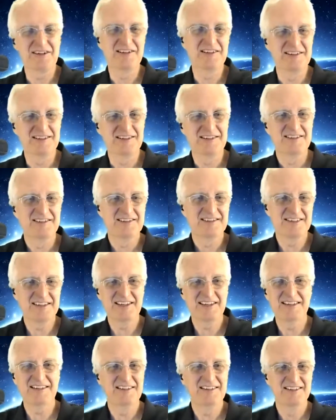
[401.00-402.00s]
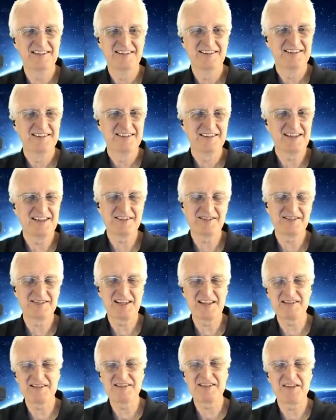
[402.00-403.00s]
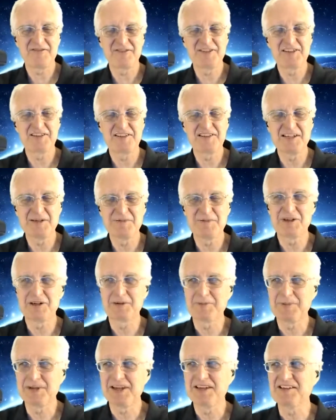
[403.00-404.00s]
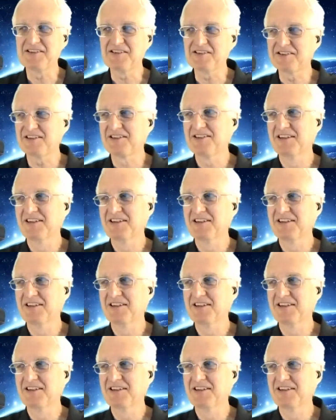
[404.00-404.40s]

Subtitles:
gone. Yeah, that's definitely the deep dark past.